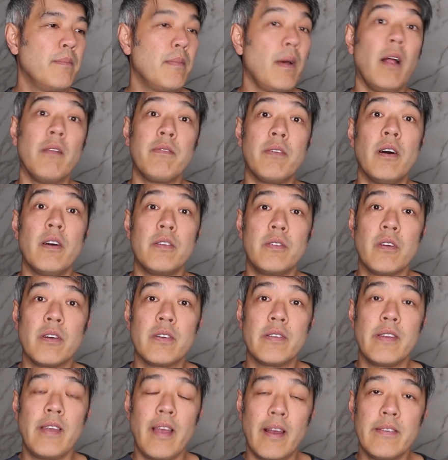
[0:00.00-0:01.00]
alpha
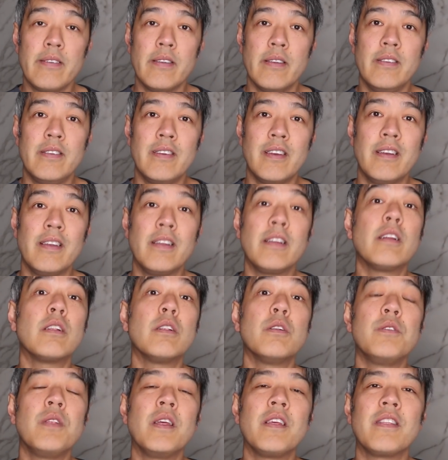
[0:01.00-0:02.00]
hydroxy acids, yeah,
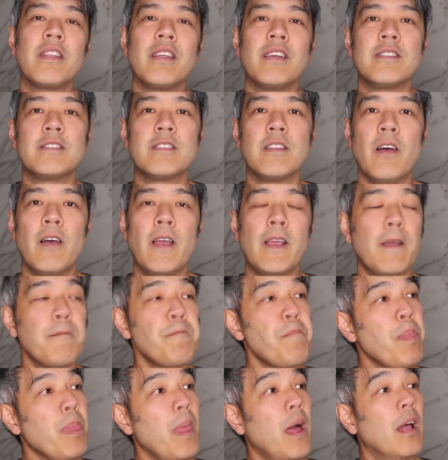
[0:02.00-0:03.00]
including things like
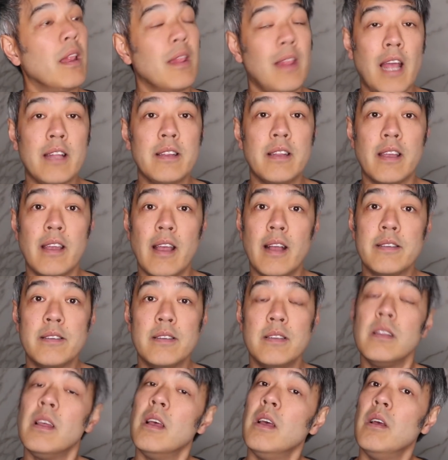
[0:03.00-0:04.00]
lactic
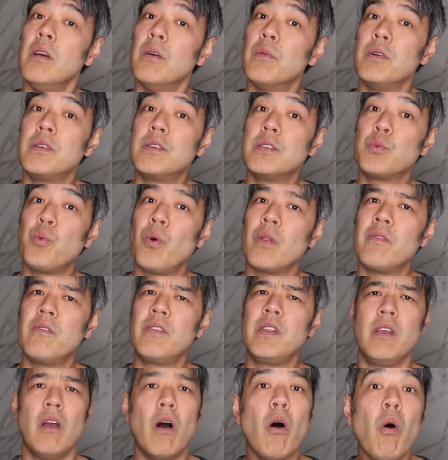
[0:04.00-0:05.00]
acid, which is one of
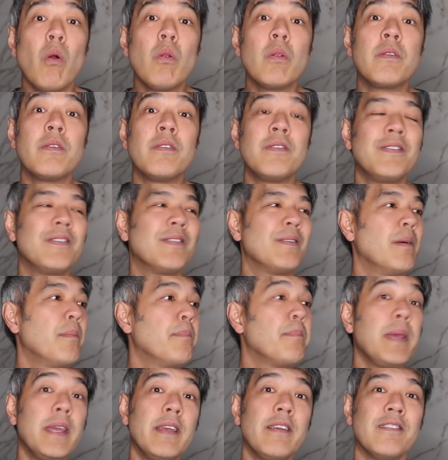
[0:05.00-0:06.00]
the oldest
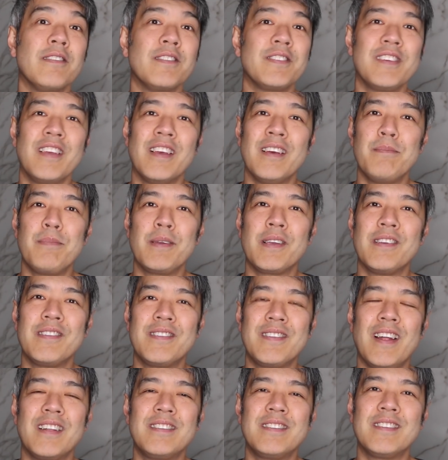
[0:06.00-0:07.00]
peels, yeah,
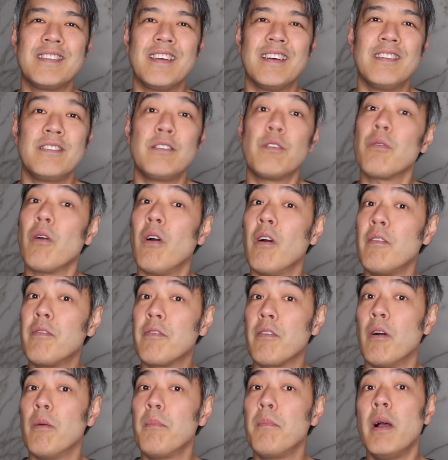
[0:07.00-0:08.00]
because that's derived
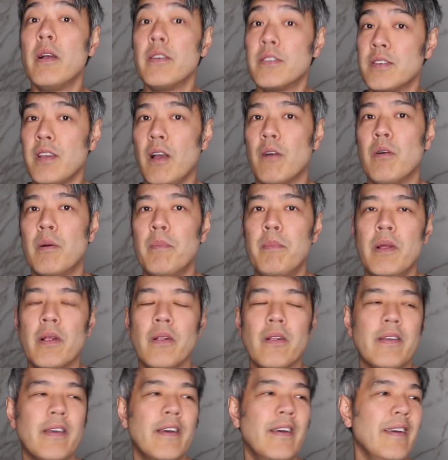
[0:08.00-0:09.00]
from sour
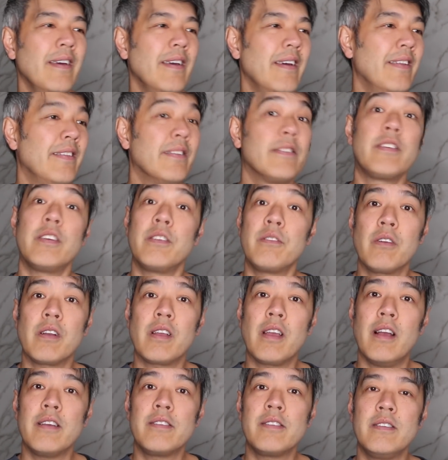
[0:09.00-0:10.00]
milk, and citric
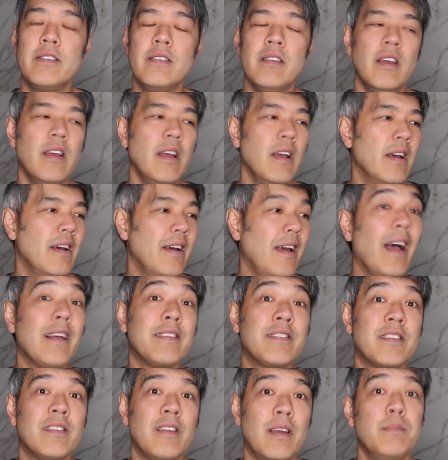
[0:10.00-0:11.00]
acid,
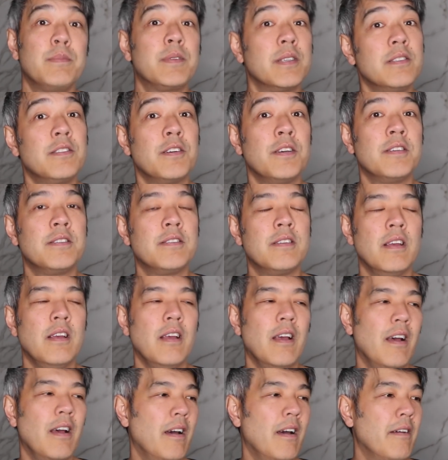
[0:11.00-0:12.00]
as the name suggests,
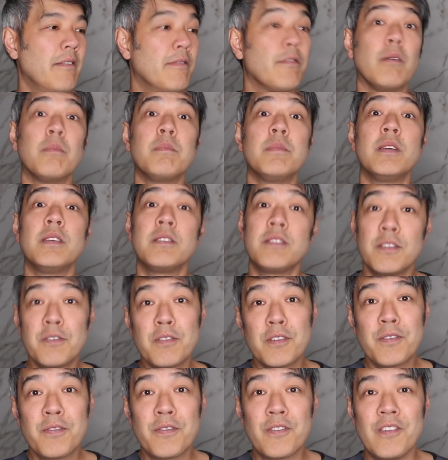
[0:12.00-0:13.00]
from
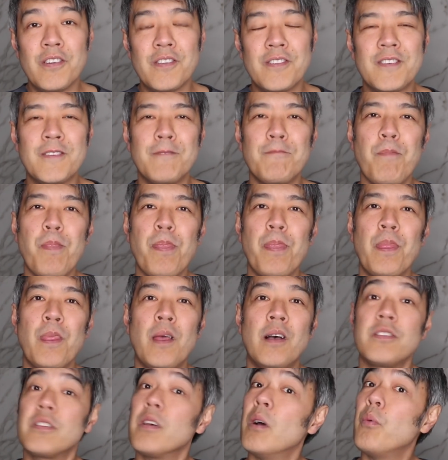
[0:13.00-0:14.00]
citrus fruits.
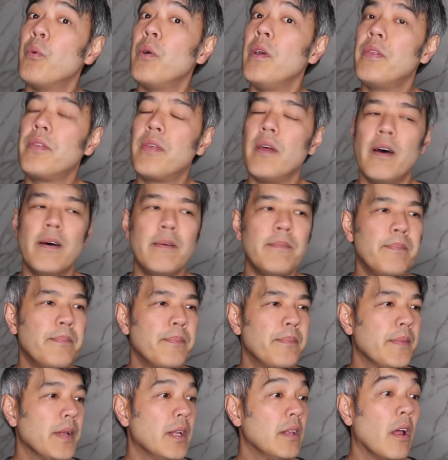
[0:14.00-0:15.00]
So with
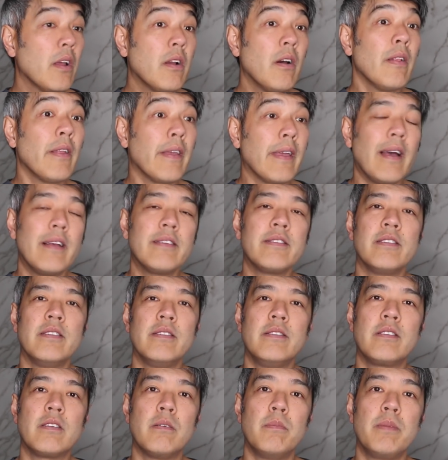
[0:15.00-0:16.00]
glycolic
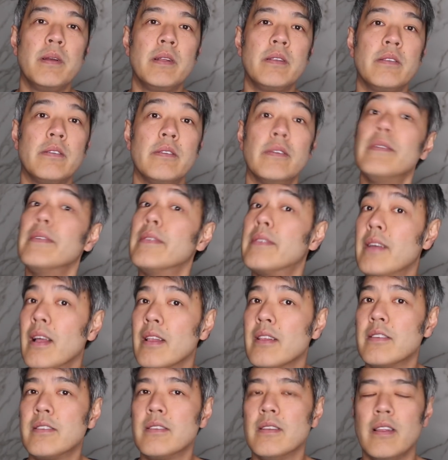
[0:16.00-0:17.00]
acids compared to
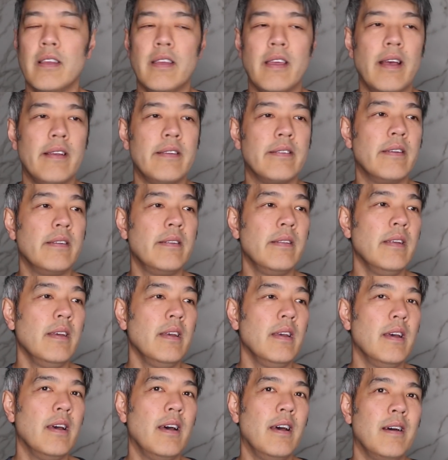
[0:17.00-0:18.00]
salicylic acid,
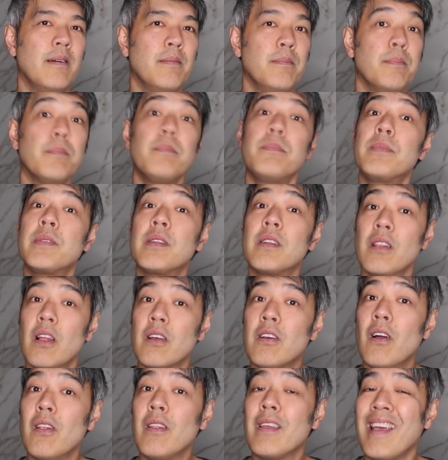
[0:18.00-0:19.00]

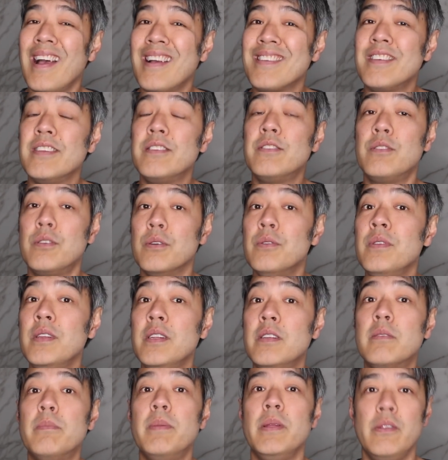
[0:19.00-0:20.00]
glycolic acids do
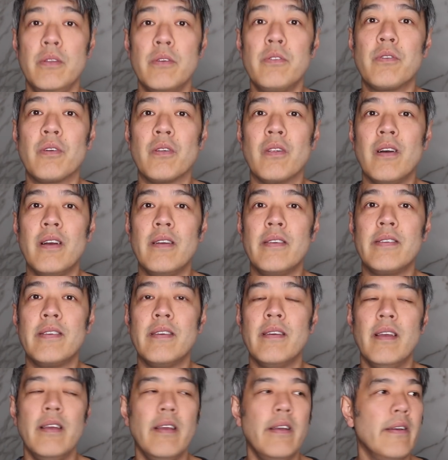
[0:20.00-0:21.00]
need to be neutralized.
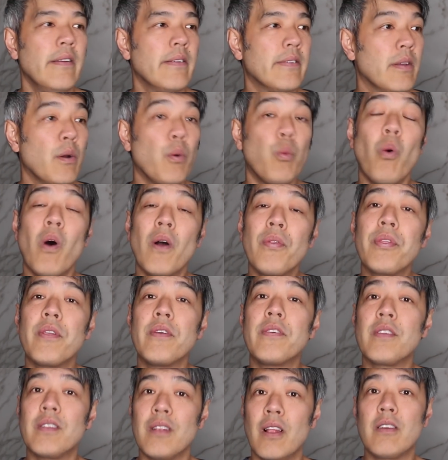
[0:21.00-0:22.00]
So what
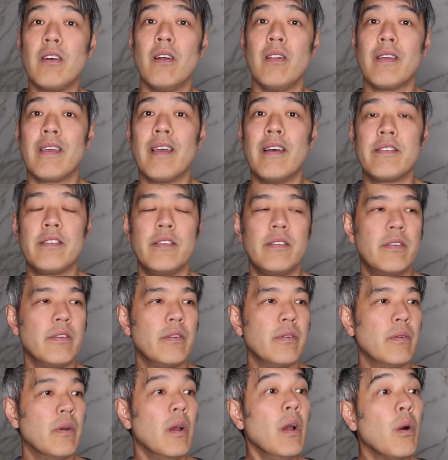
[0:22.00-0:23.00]
does glycolic acid
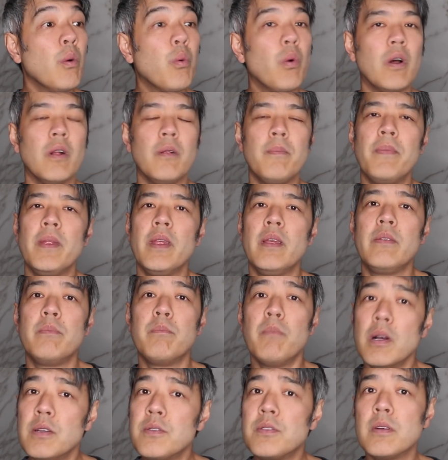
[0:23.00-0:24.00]
do? Well,
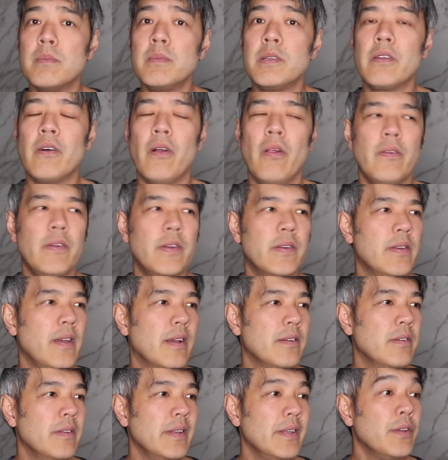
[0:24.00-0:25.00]
most dermatologists
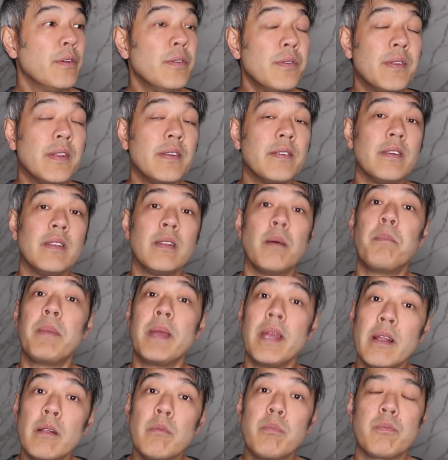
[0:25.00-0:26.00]
actually use this in a
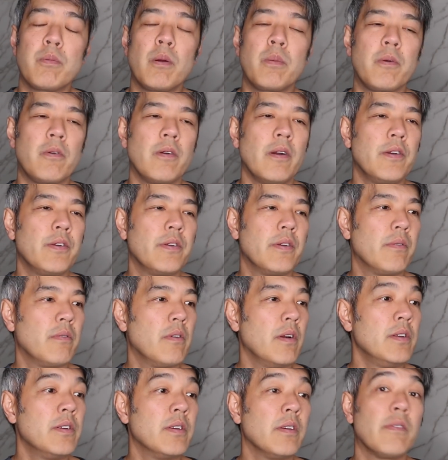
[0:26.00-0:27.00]
peel preparation
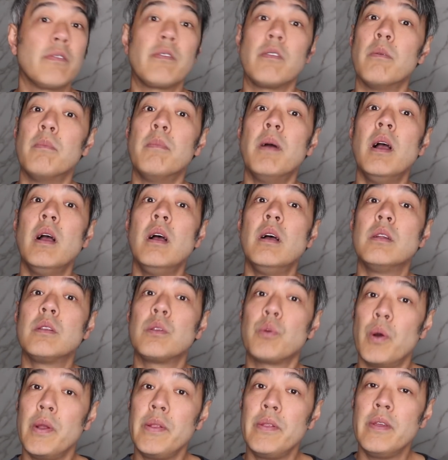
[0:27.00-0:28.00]
ranging from
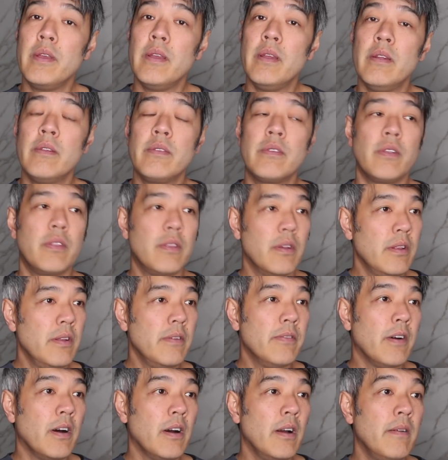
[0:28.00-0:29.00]
20 to
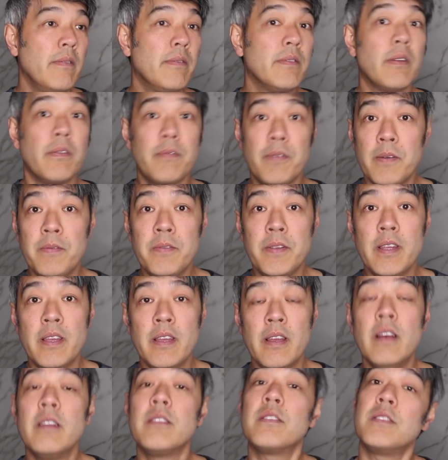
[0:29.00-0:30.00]
35 to
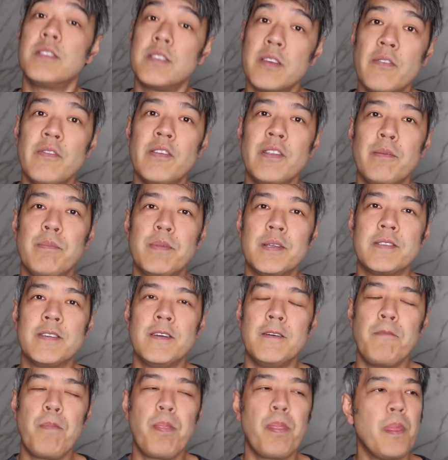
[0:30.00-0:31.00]
50 to
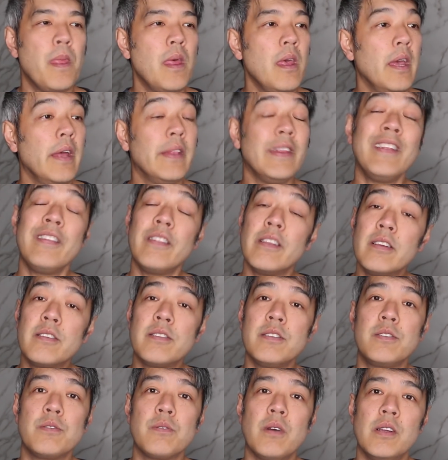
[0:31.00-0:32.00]
70%. And in this
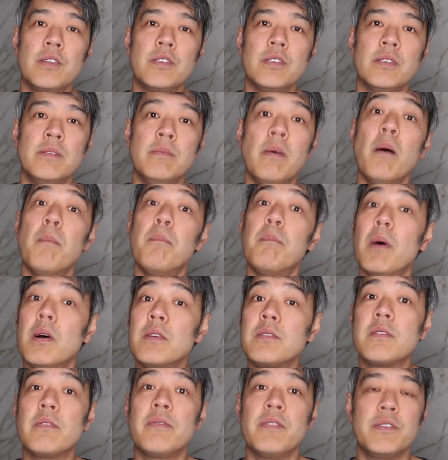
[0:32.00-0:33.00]
situation,
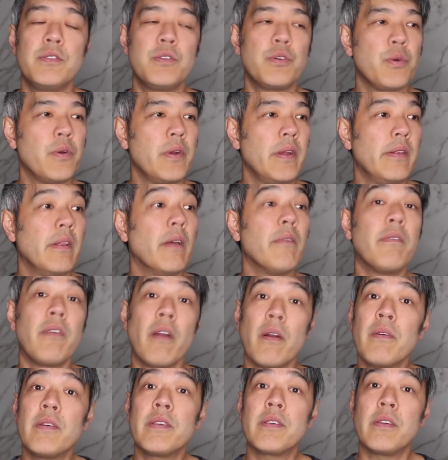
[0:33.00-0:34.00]
most of us treat
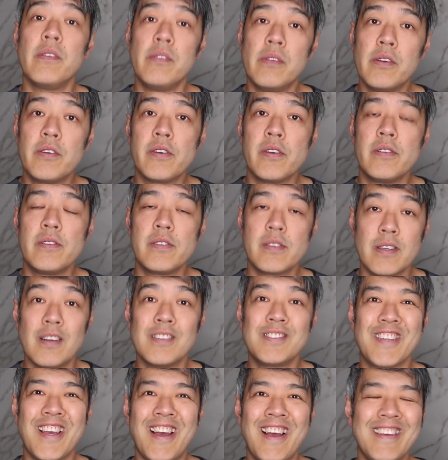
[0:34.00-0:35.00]
various conditions
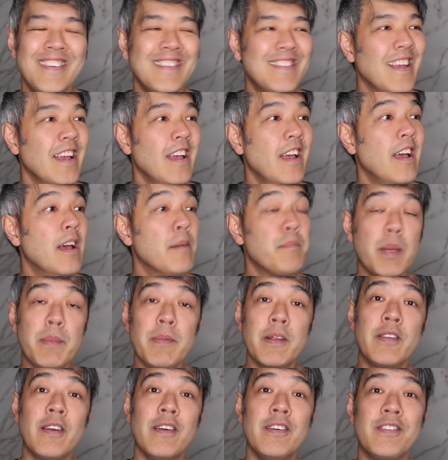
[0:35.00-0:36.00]
such as
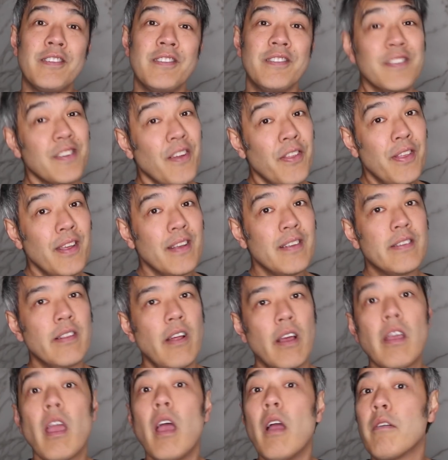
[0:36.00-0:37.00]
pigmentation, so things
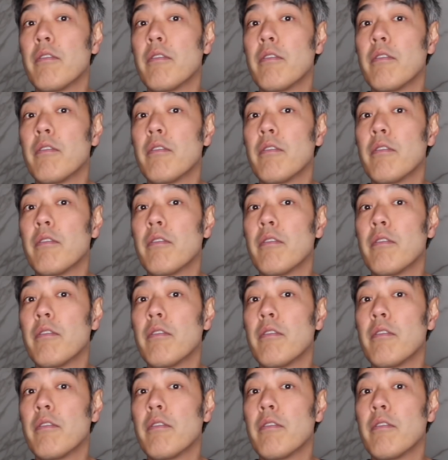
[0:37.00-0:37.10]
like